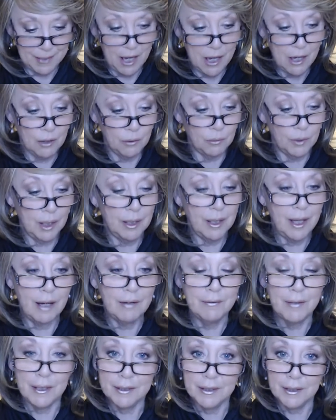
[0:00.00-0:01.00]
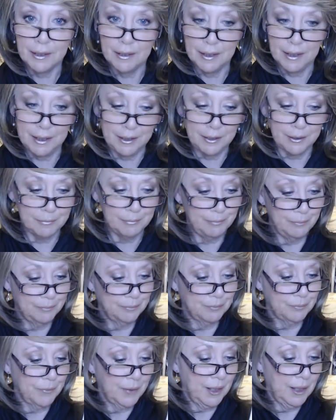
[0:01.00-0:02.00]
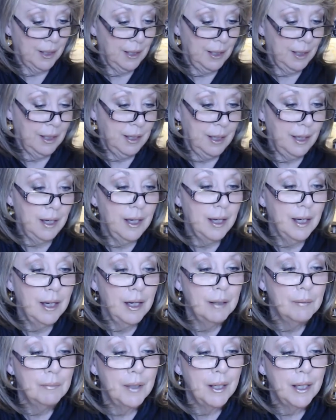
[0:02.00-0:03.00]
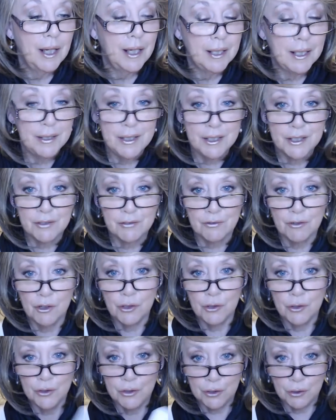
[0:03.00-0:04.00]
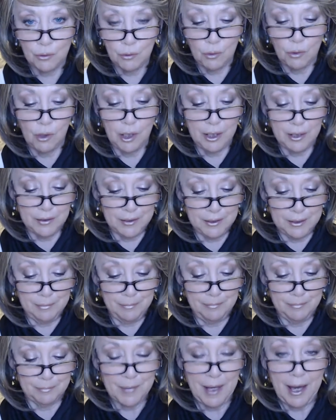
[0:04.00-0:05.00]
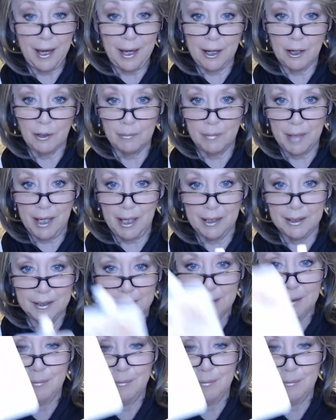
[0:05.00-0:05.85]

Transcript: well, I'll find it later. But I got this rose quartz hair mask,